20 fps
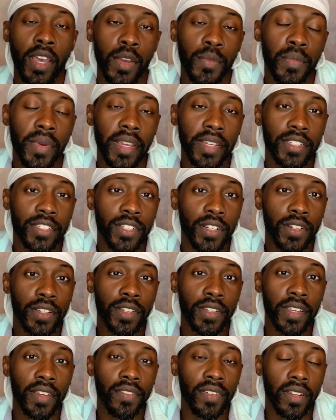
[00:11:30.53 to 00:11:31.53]
Make sure you
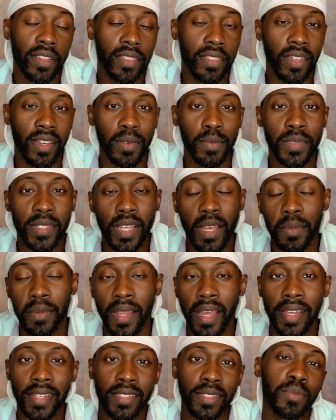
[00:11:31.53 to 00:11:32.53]
give it a thumbs up,
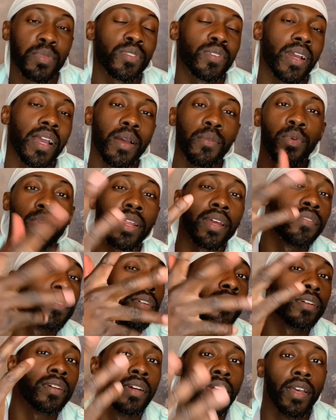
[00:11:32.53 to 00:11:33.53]
like, subscribe,
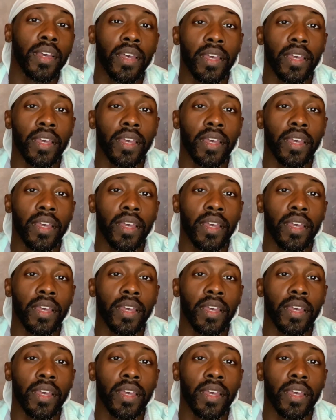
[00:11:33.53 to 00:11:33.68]
whatever